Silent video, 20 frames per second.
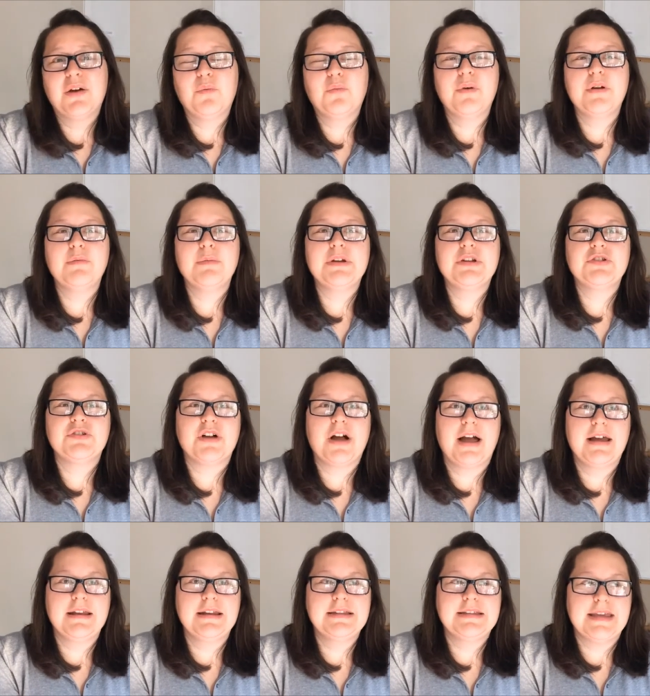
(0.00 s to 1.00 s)
When we
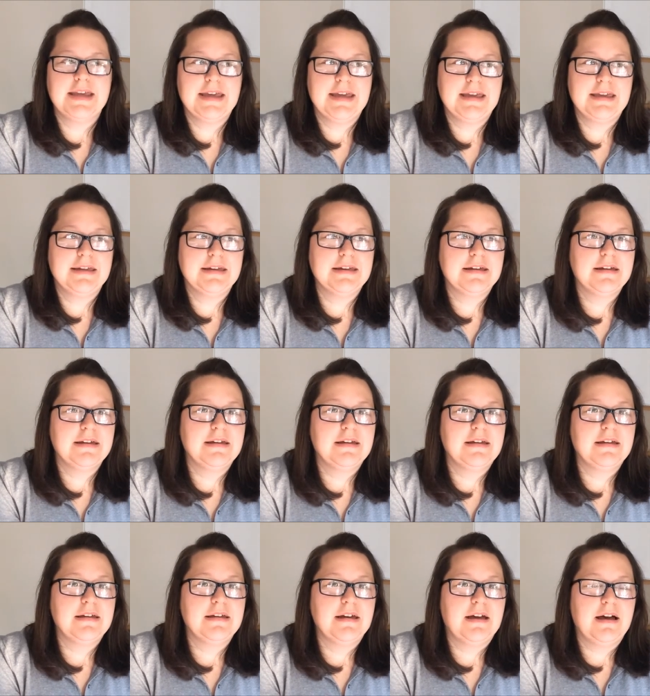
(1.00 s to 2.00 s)
try to take
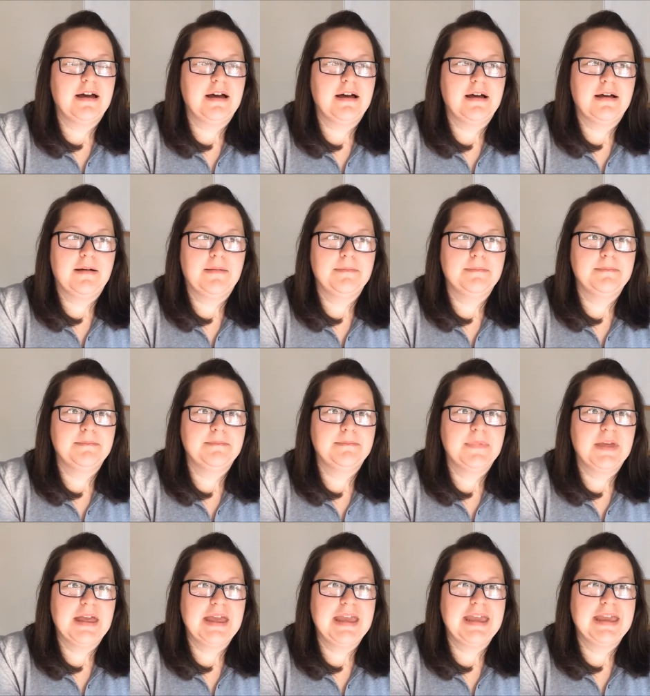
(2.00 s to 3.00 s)
um,
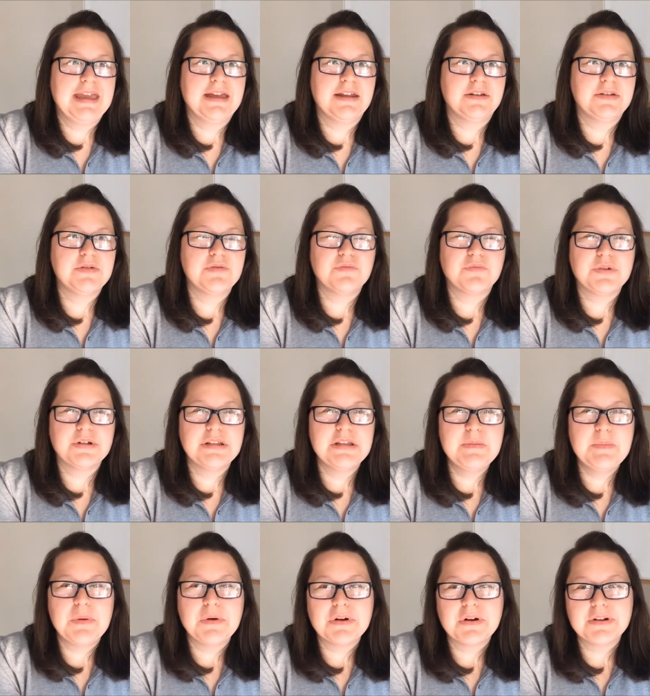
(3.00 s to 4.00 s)
and
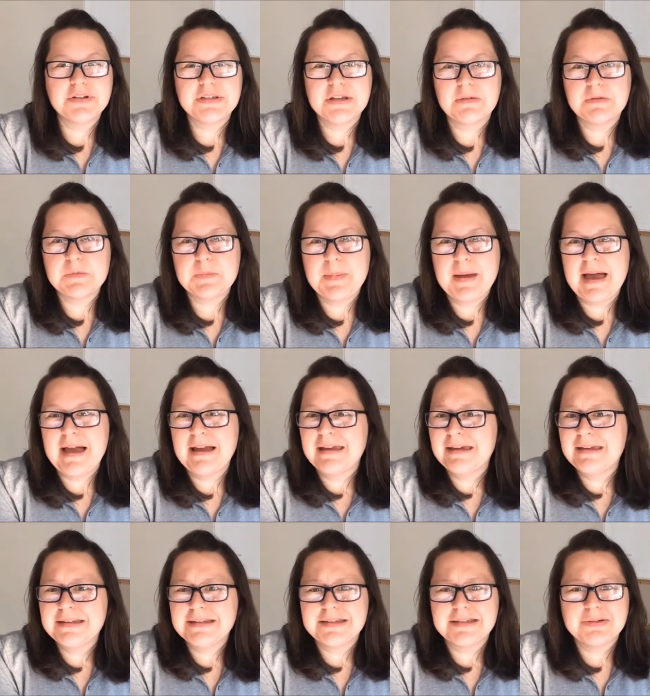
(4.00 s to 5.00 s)
really put ourselves
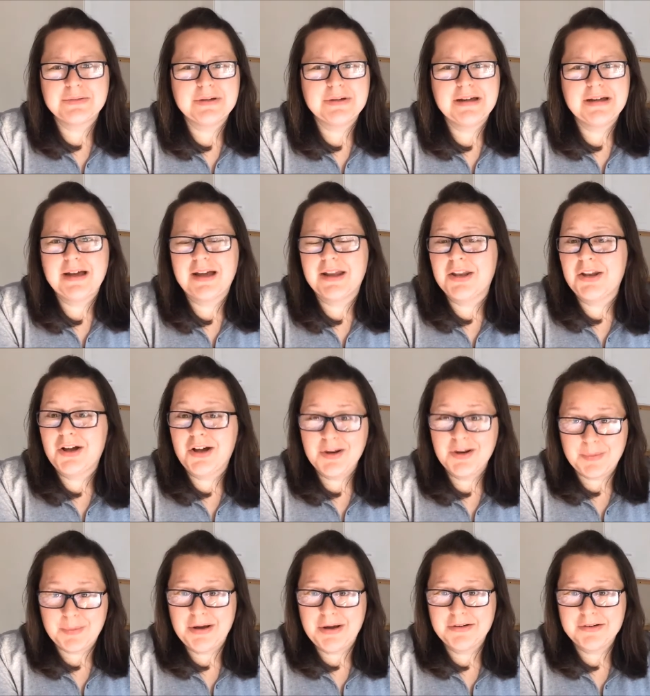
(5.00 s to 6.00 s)
back into a, a
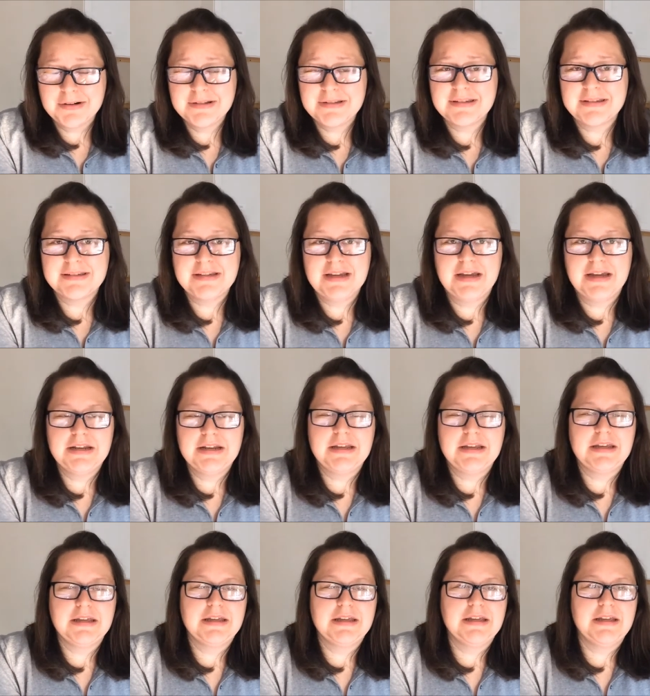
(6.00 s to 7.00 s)
non modern
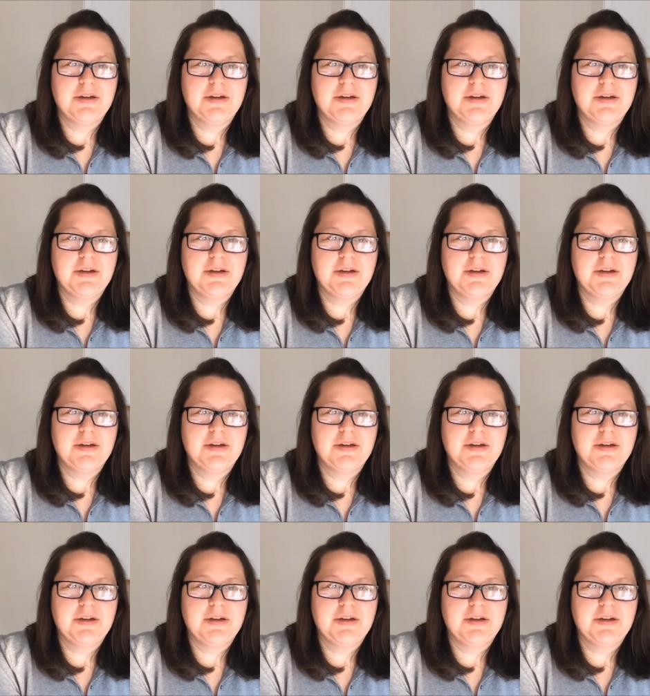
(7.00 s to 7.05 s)
society.